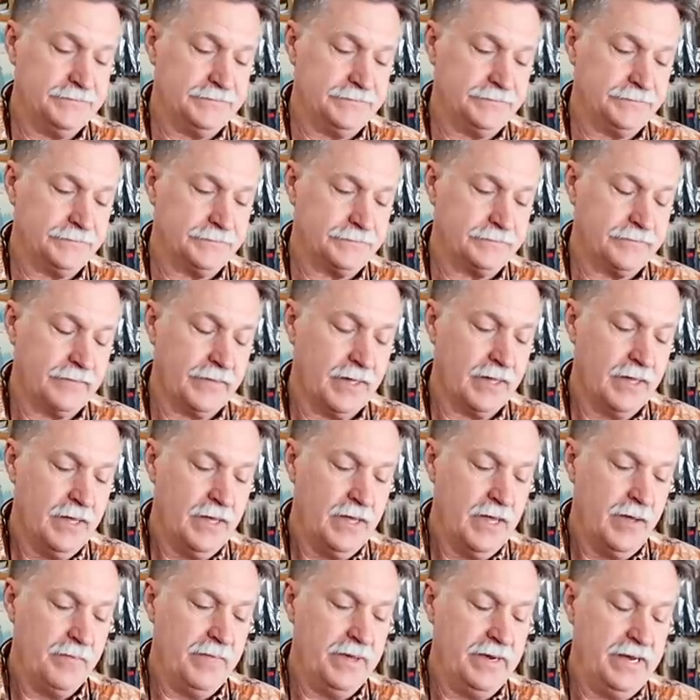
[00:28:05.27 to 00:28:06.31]
And
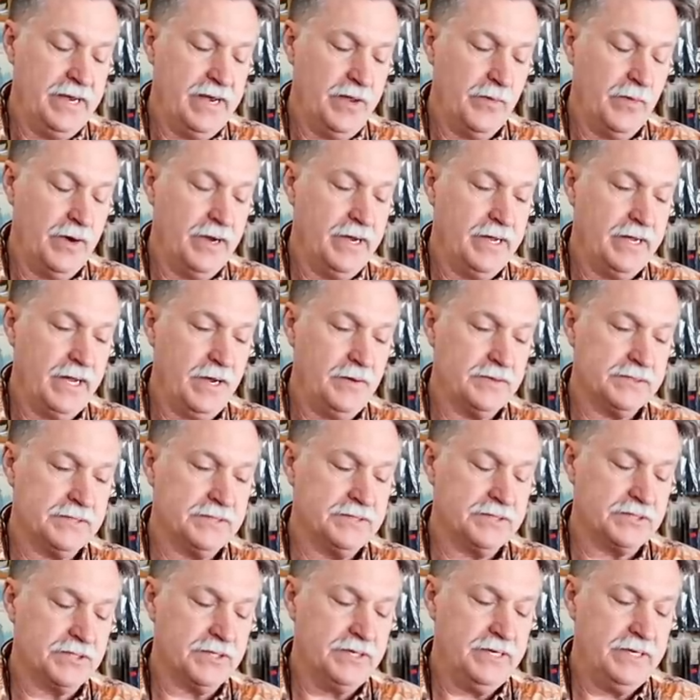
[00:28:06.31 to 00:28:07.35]
but anyway, I was
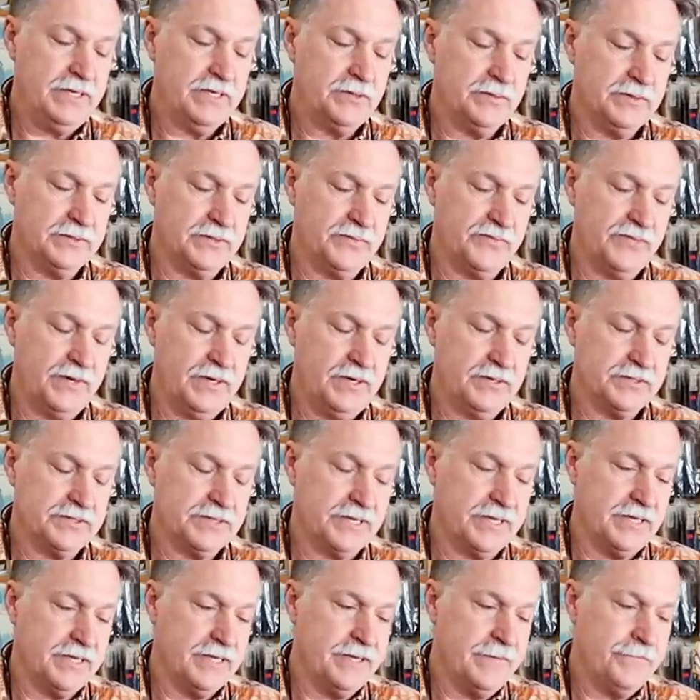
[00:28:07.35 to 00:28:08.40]
intrigued with the frog
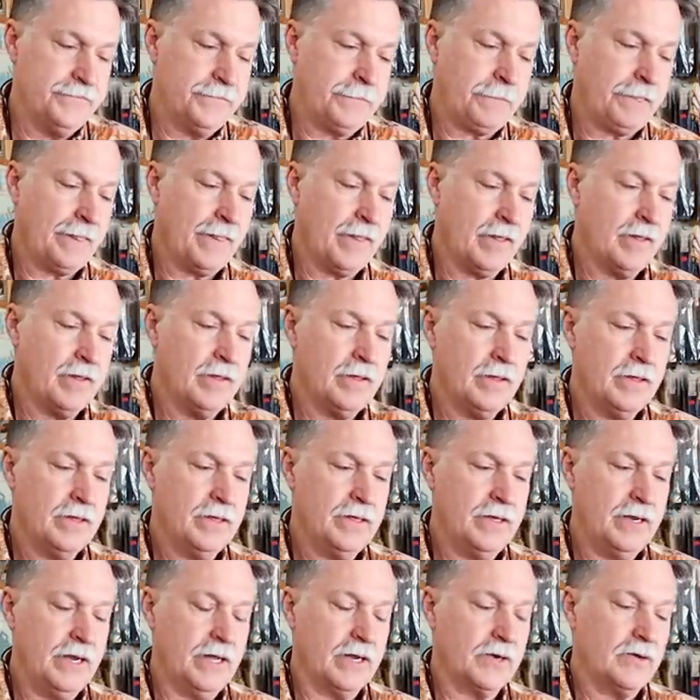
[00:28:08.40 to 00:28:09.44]
skin,
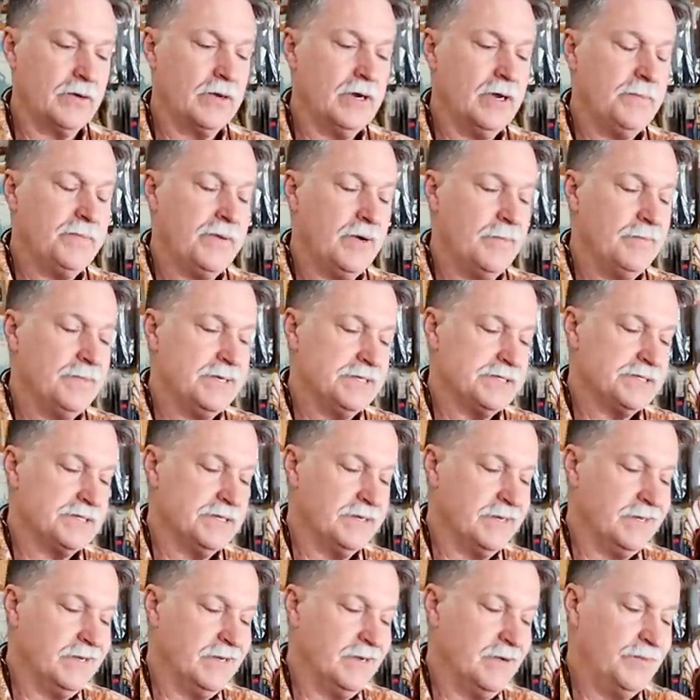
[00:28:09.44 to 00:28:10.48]
and I grew up on
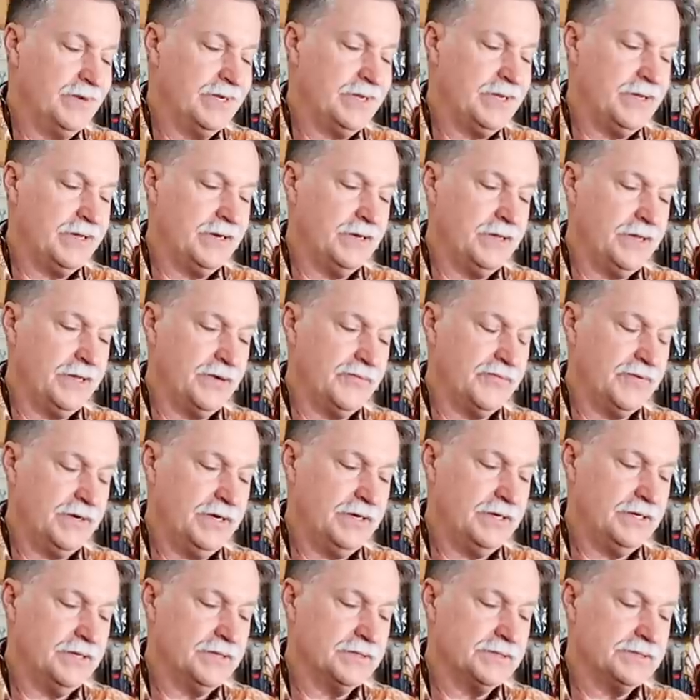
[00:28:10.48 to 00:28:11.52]
Bistineau. We caught a lot of
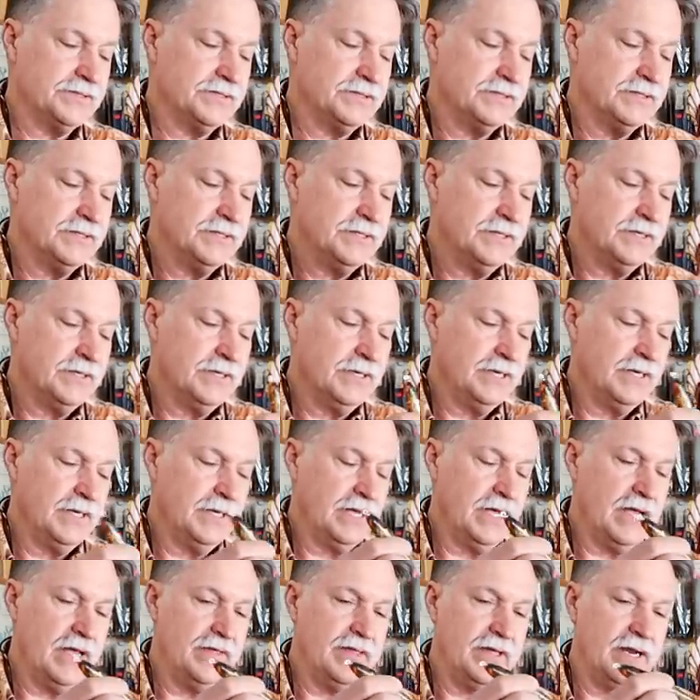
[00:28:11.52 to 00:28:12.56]
frogs
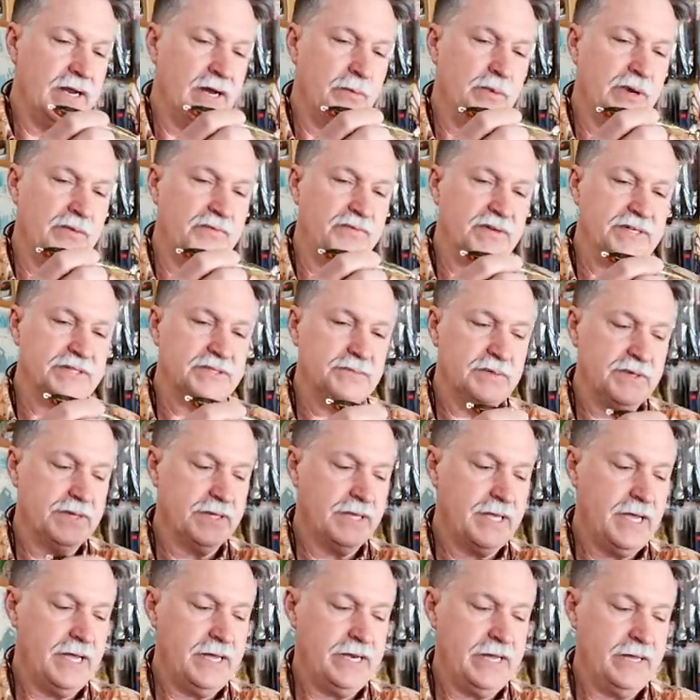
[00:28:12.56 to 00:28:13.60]
and then I went fishing with a
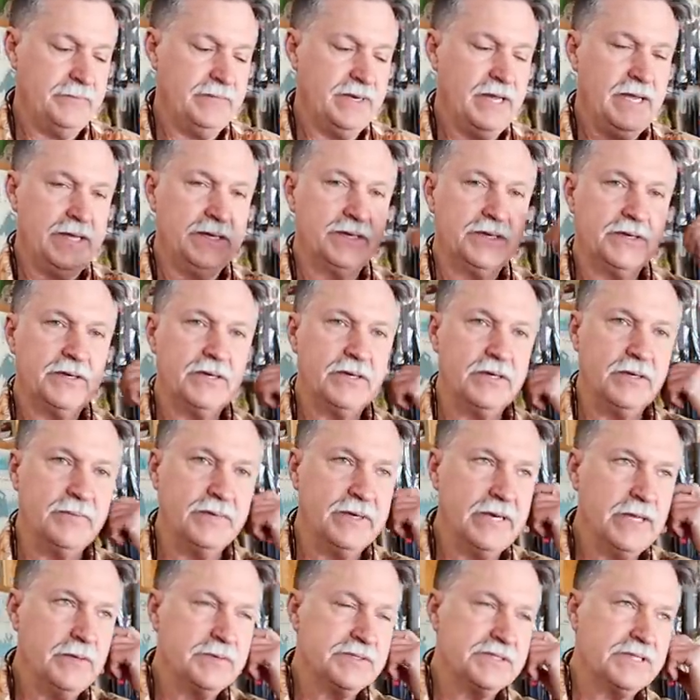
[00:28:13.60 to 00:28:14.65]
guy named Nate Durham,
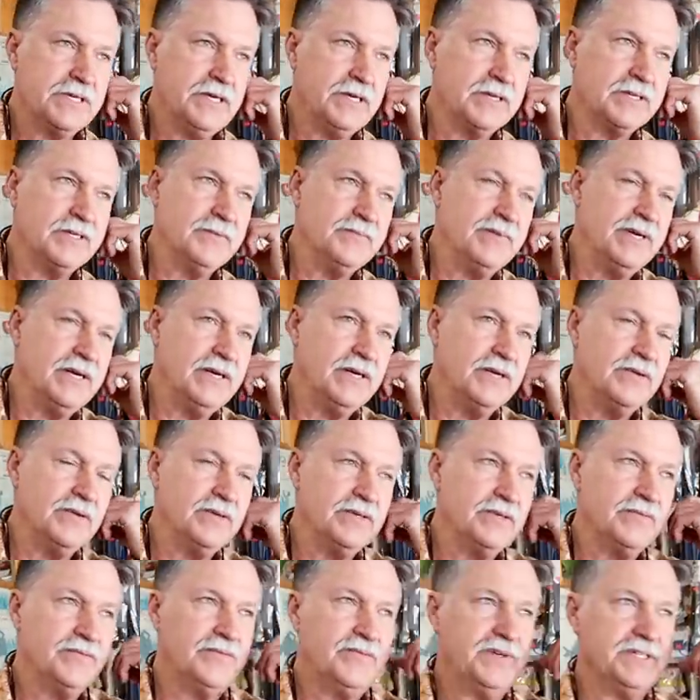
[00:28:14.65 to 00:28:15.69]
and he was talking about
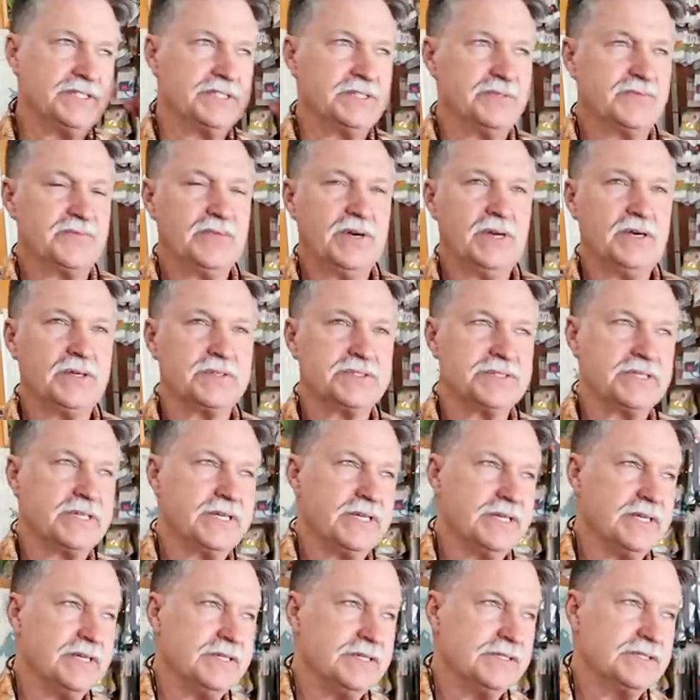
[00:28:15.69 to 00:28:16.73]
fishing frog
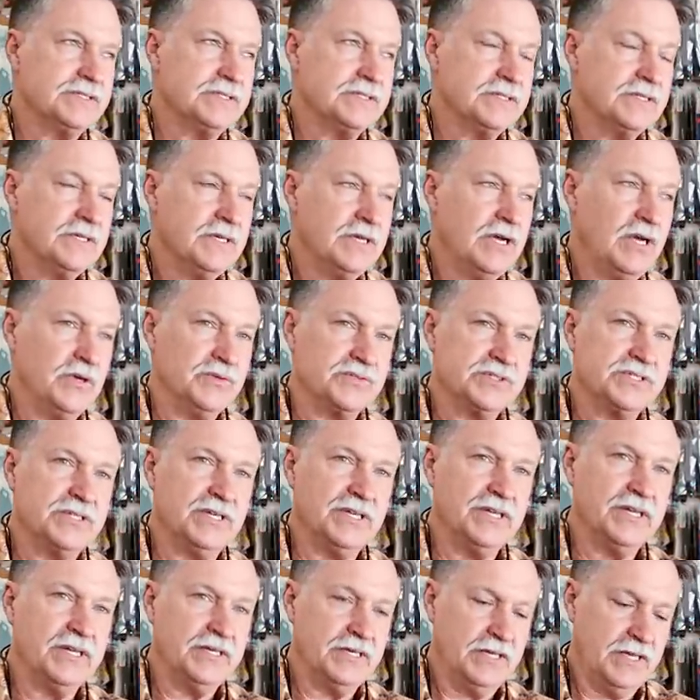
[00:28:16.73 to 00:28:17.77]
skins on
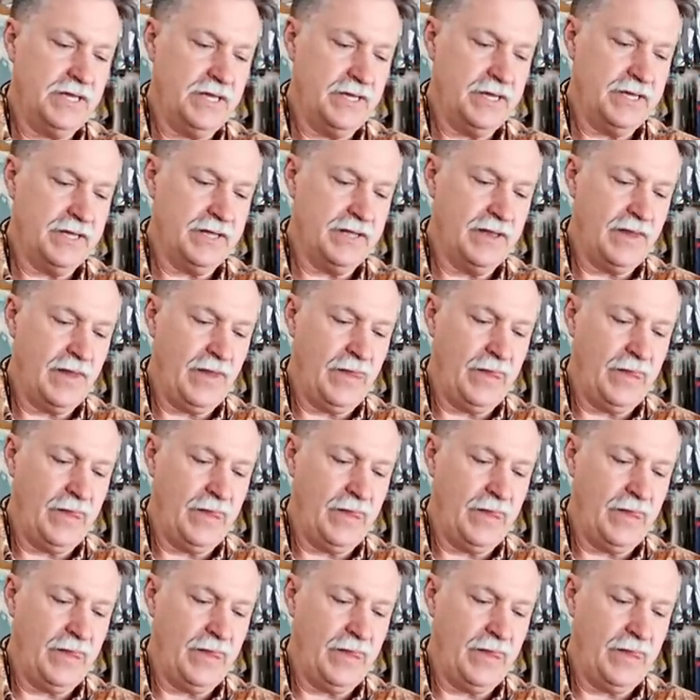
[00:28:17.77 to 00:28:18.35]
Saline Lake.